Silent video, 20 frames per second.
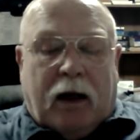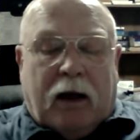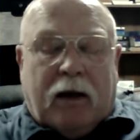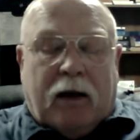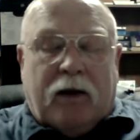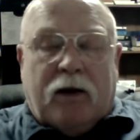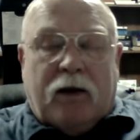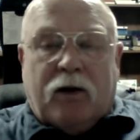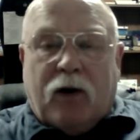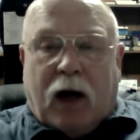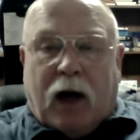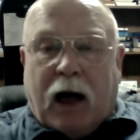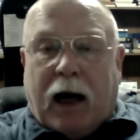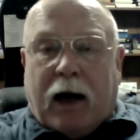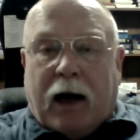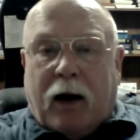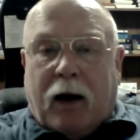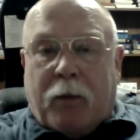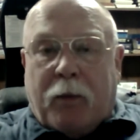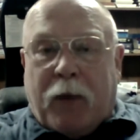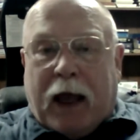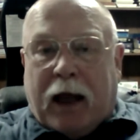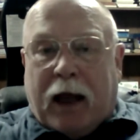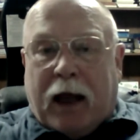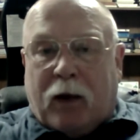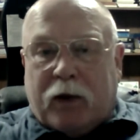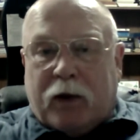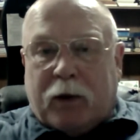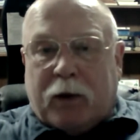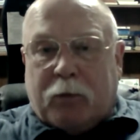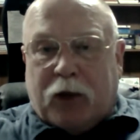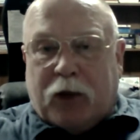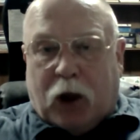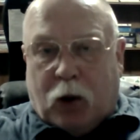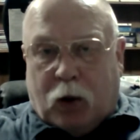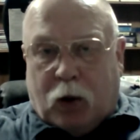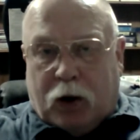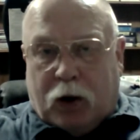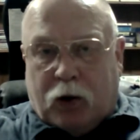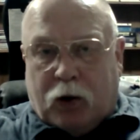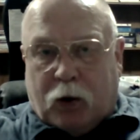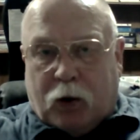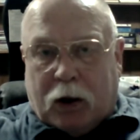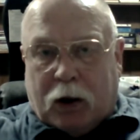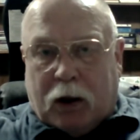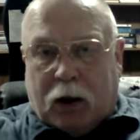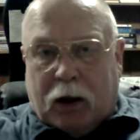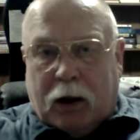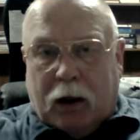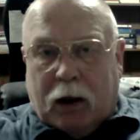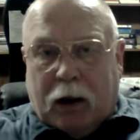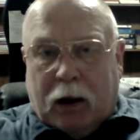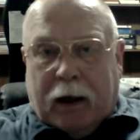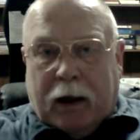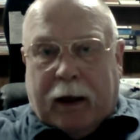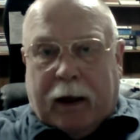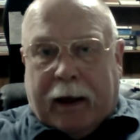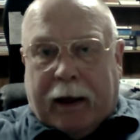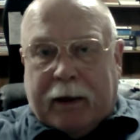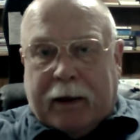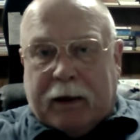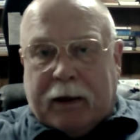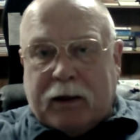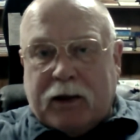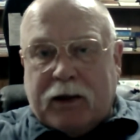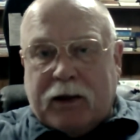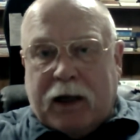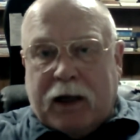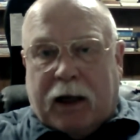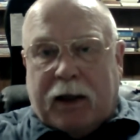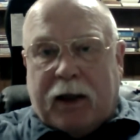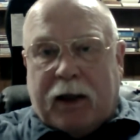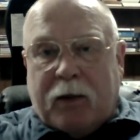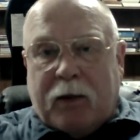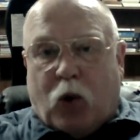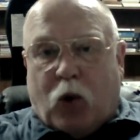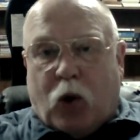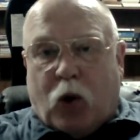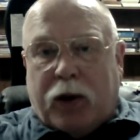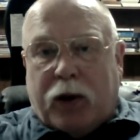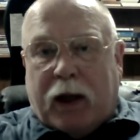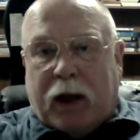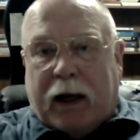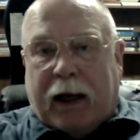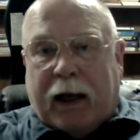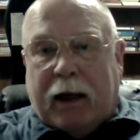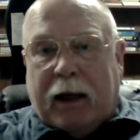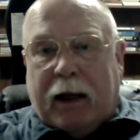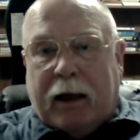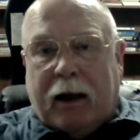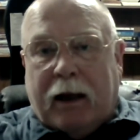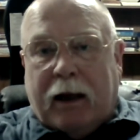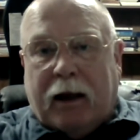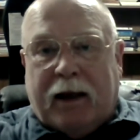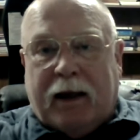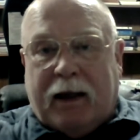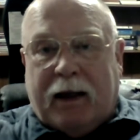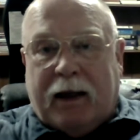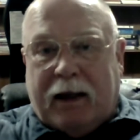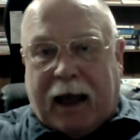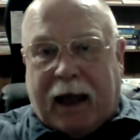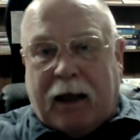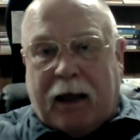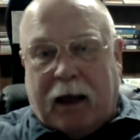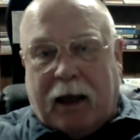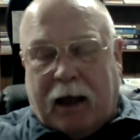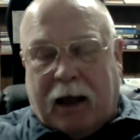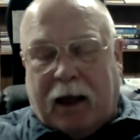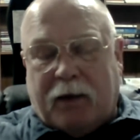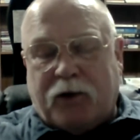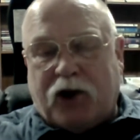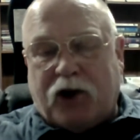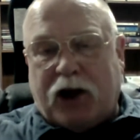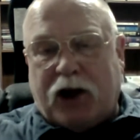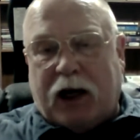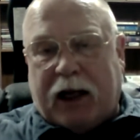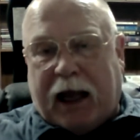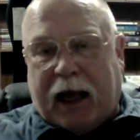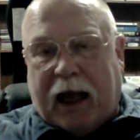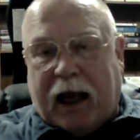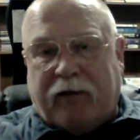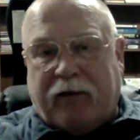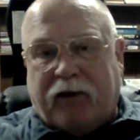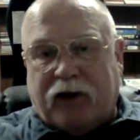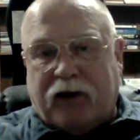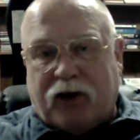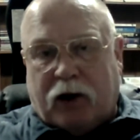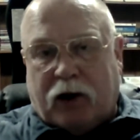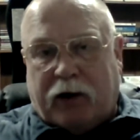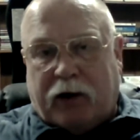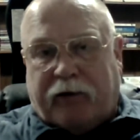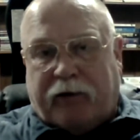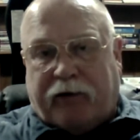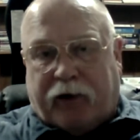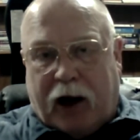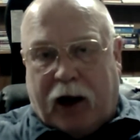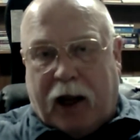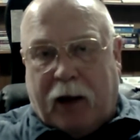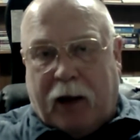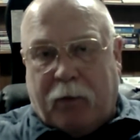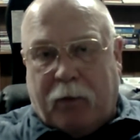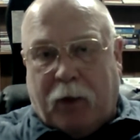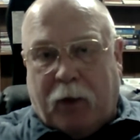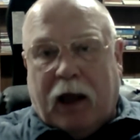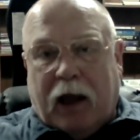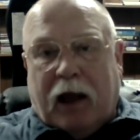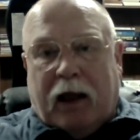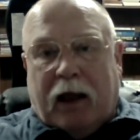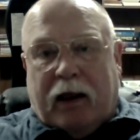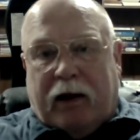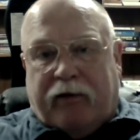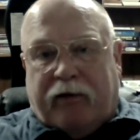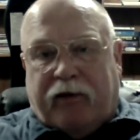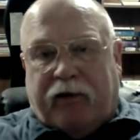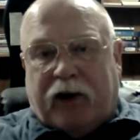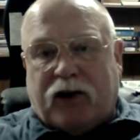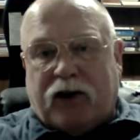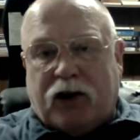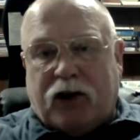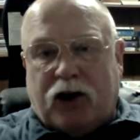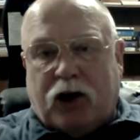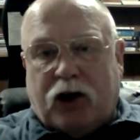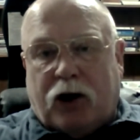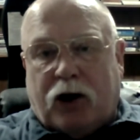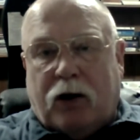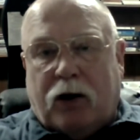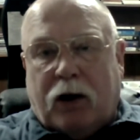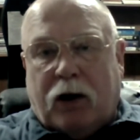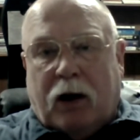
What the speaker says: you hire a man with a blower door, and this is nothing more than a sheet of canvas on a frame that fits in your